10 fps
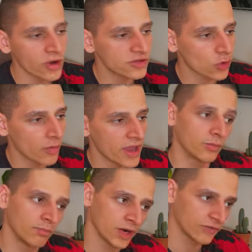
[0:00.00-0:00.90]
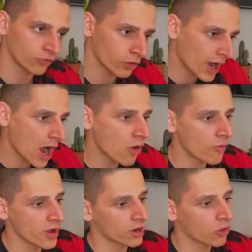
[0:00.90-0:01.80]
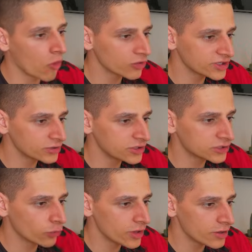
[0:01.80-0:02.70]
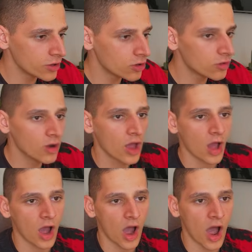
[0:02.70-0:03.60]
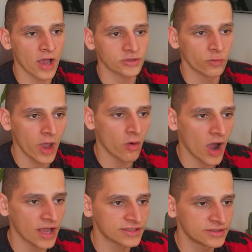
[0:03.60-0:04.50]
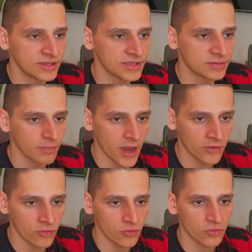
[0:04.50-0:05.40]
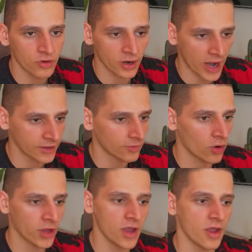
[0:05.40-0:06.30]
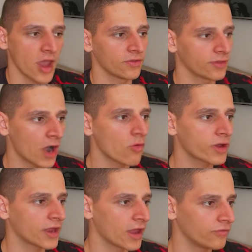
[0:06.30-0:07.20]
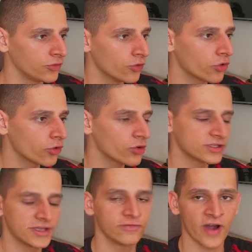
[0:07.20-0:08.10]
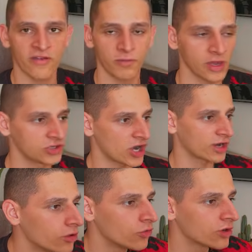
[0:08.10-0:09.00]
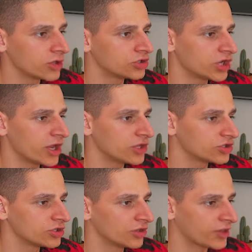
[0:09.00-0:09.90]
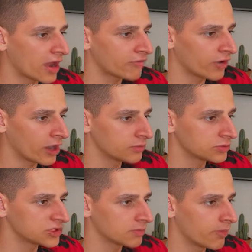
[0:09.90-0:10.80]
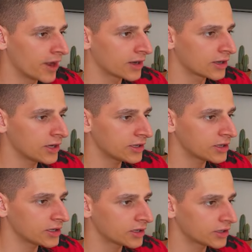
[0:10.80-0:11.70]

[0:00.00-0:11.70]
instruments, but for now we are closing this window as well as this menu right. Okay, and now we have Euro U S D five minute chart. You can change the time frames by clicking